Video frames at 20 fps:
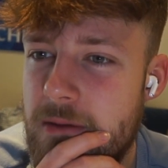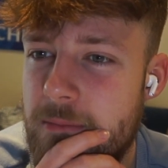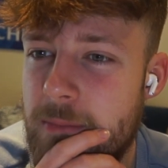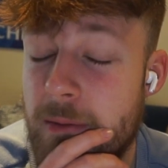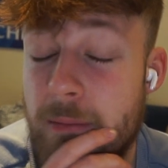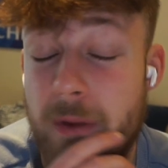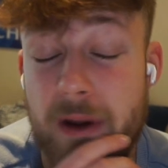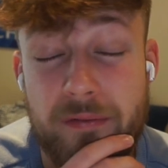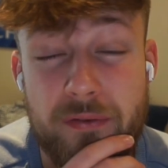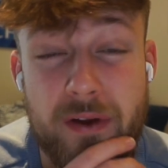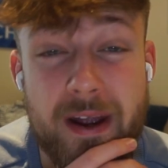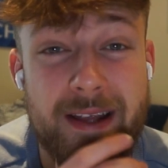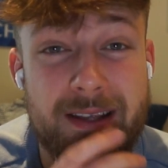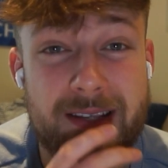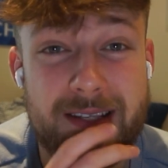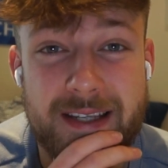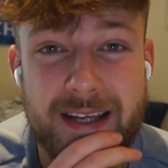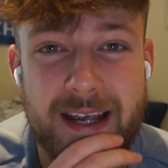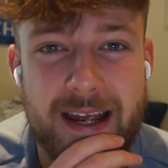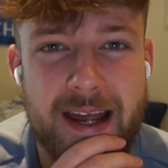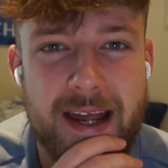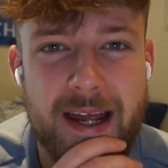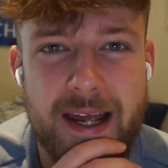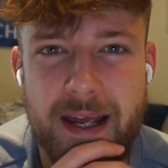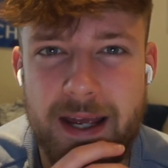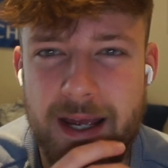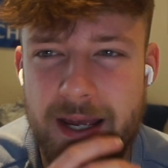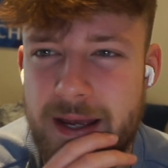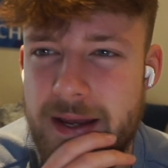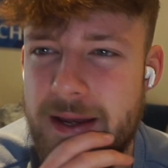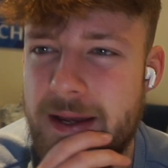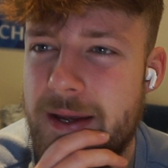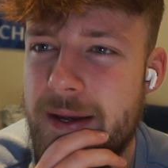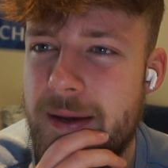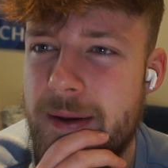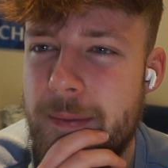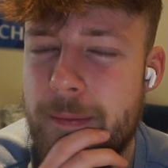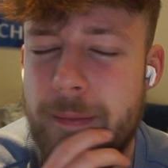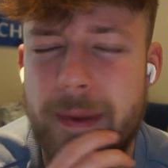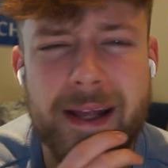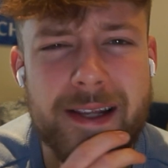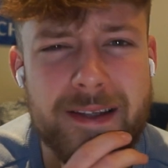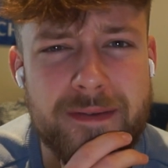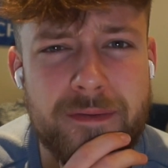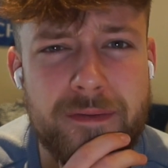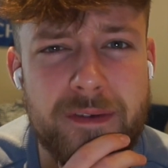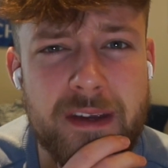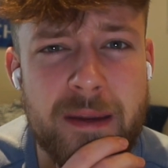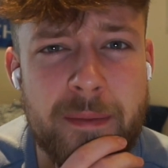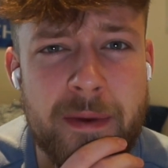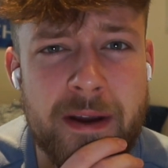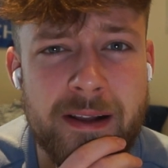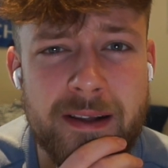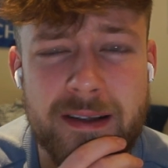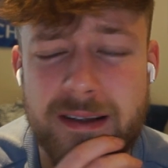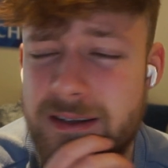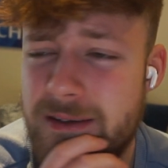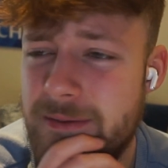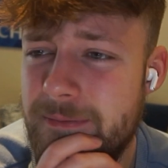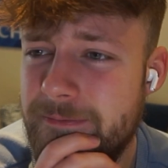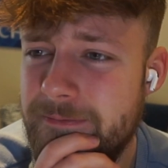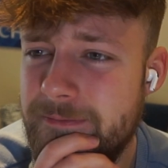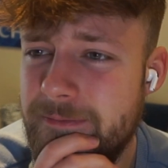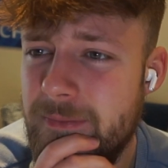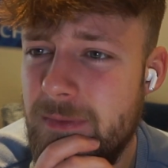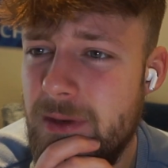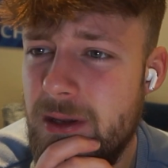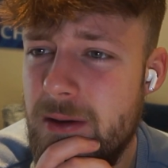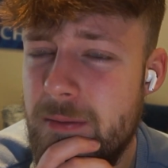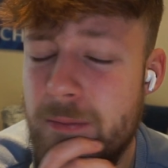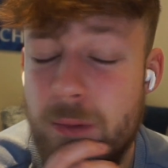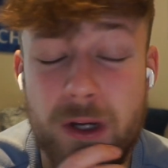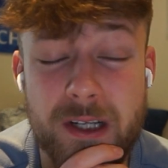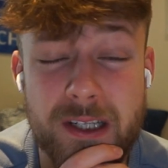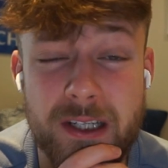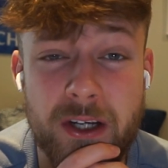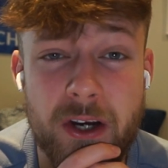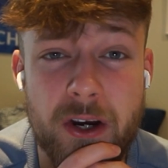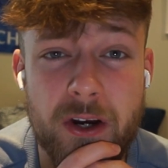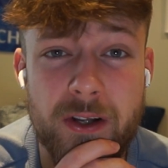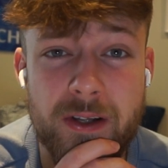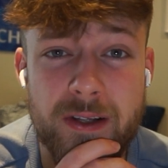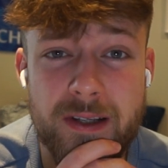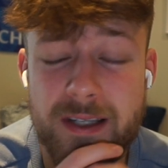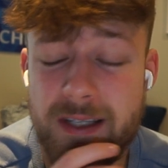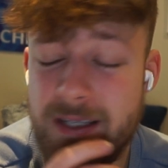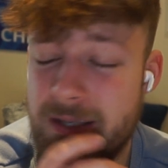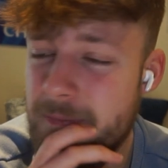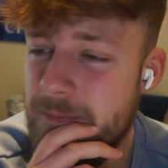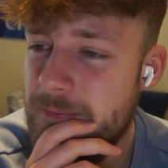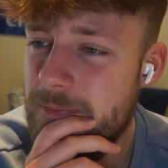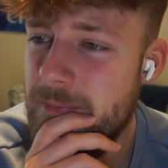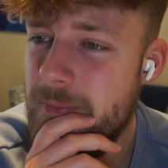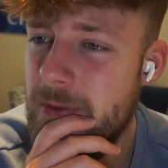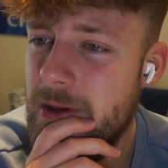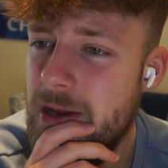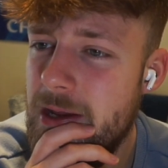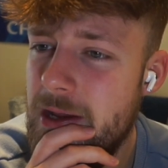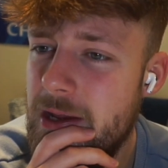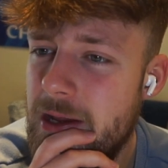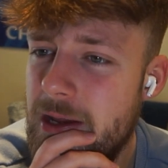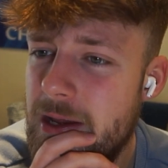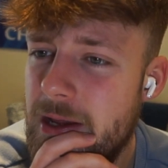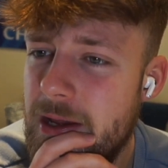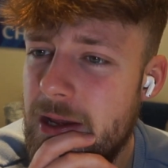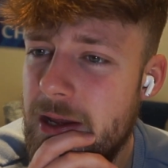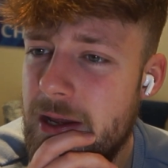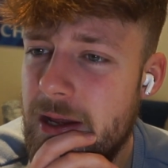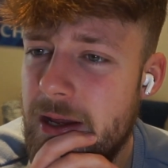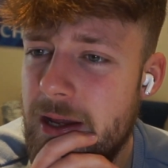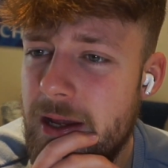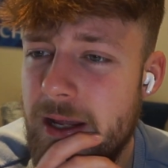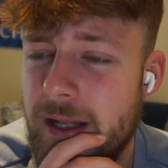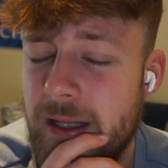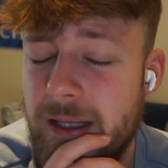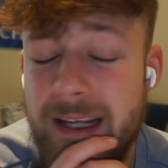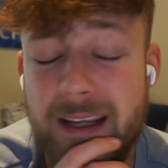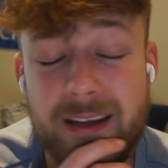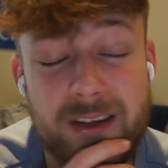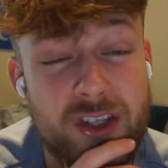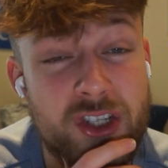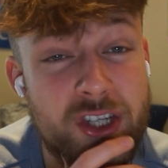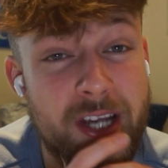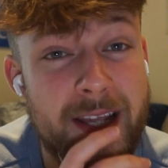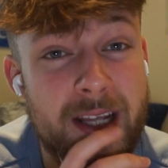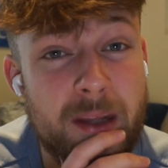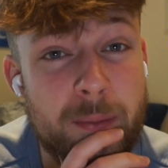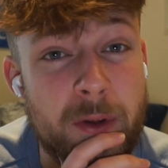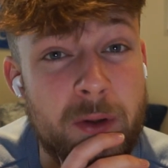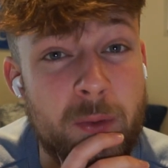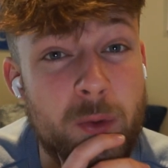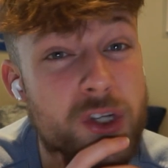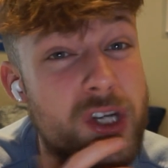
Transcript: But my friends, males and females, boys and girls, ladies and gentlemen,